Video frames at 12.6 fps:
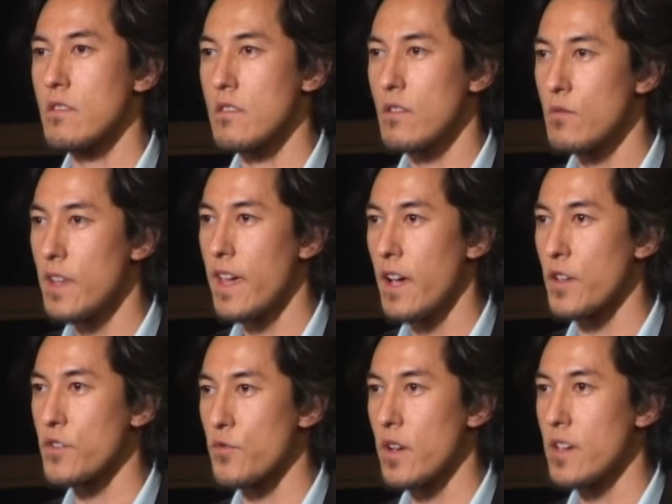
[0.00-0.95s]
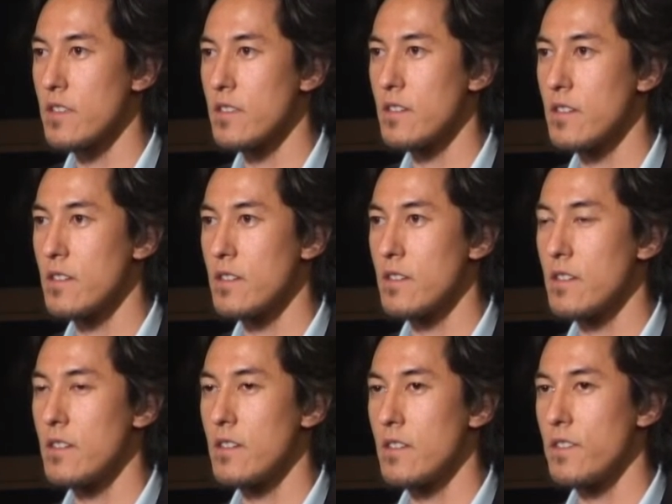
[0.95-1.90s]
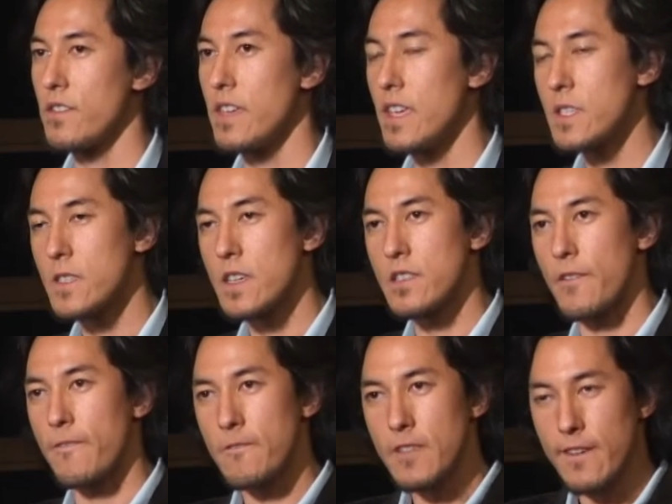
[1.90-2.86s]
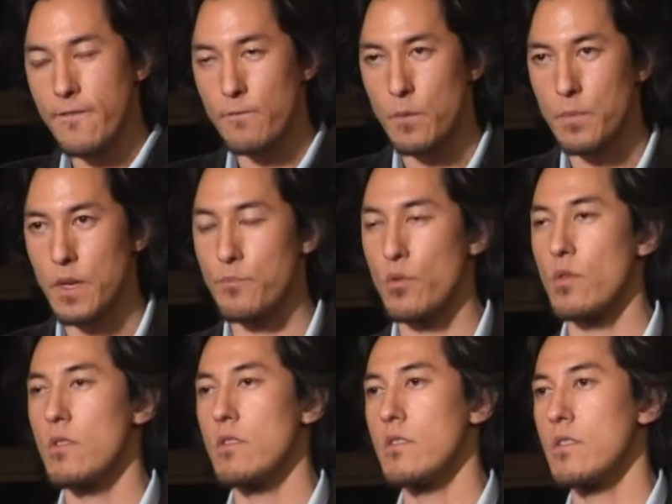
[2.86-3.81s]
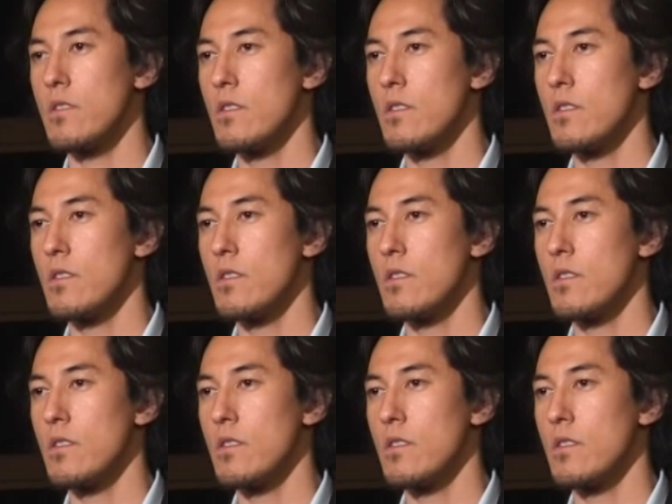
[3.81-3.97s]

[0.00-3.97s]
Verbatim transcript: go in the house, right? The instinct to flee from a pit bull